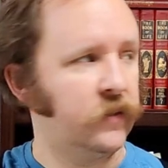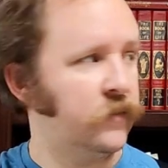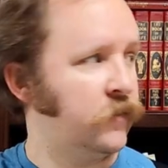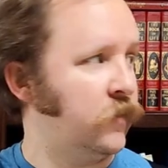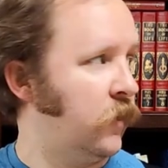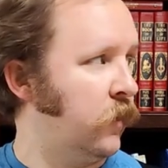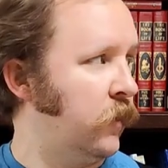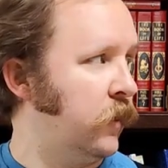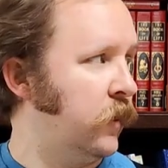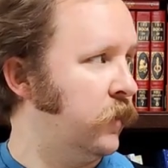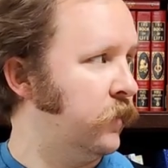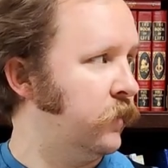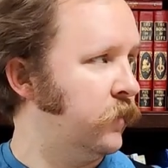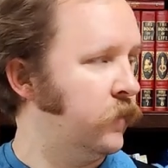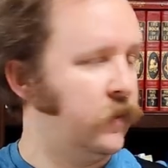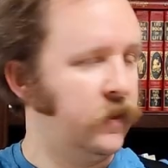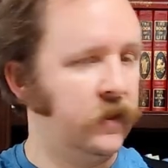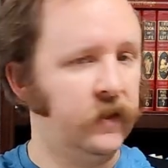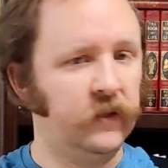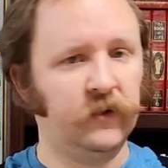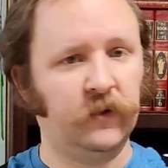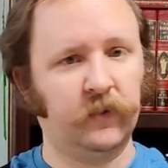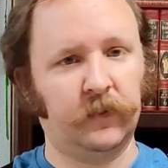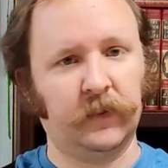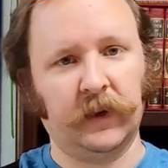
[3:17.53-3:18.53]
Sorry,
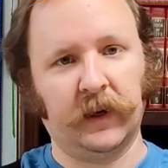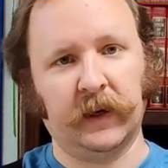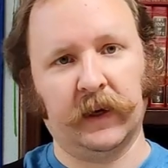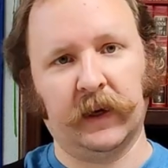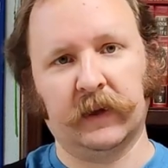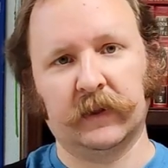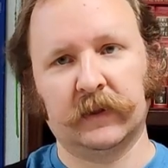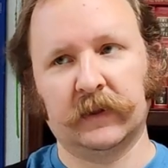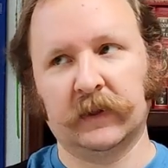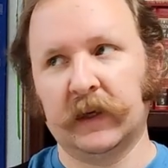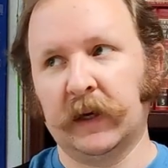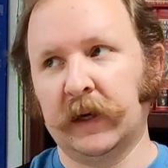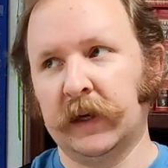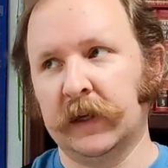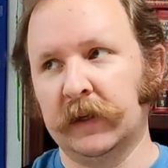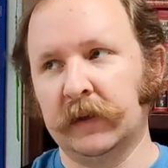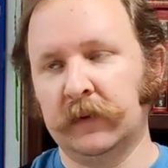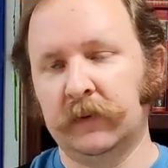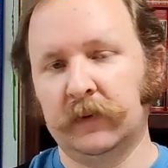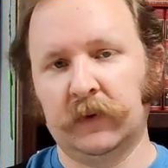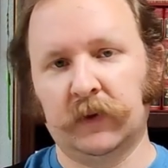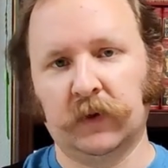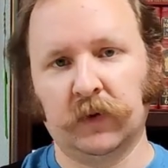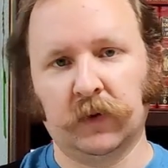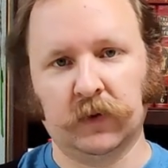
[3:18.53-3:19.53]
kids are playing outside,
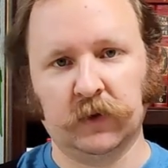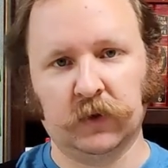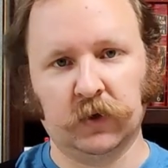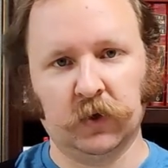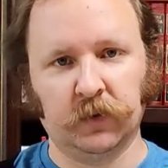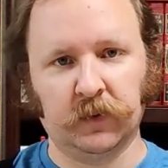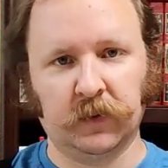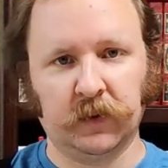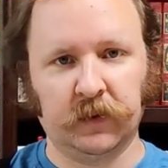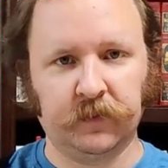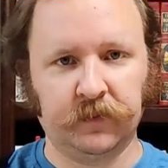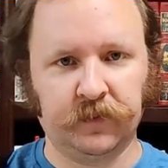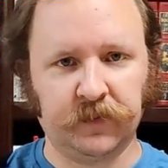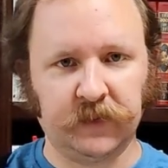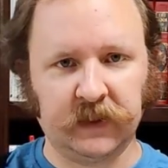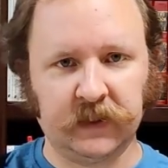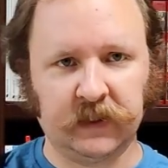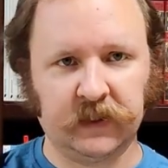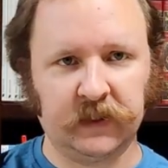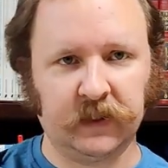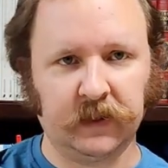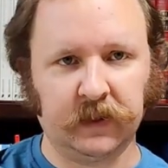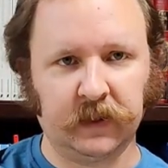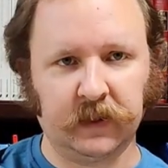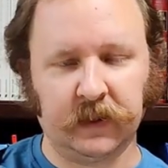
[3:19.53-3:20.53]
doors open.
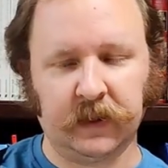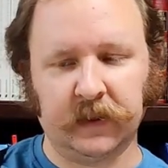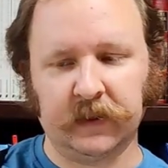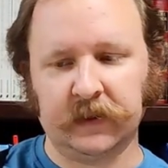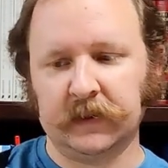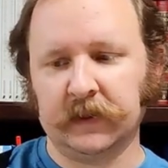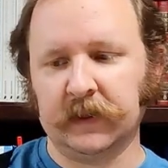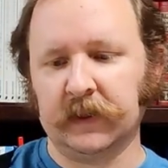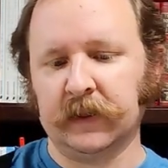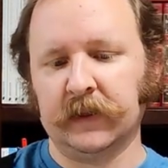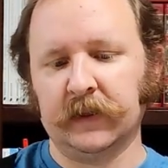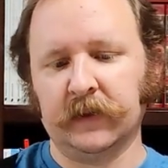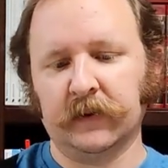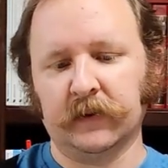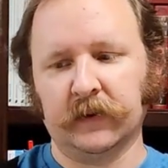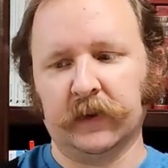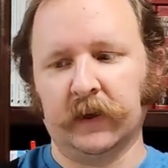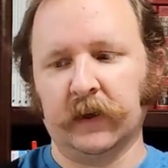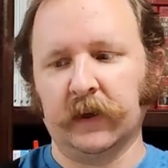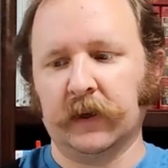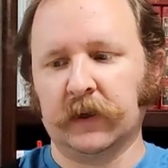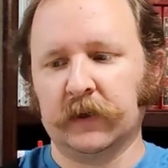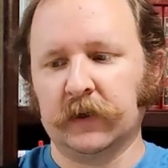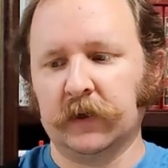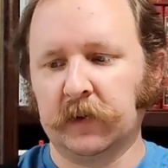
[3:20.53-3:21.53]
It's still a nice day here in
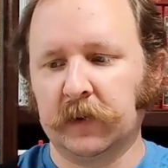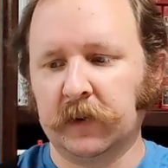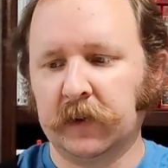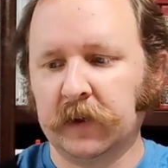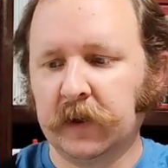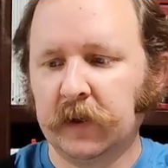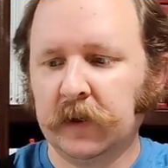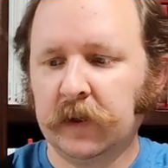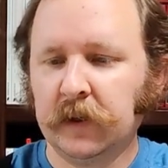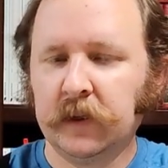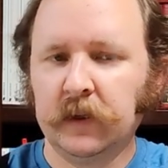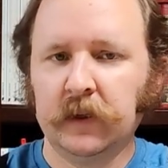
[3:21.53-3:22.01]
late October.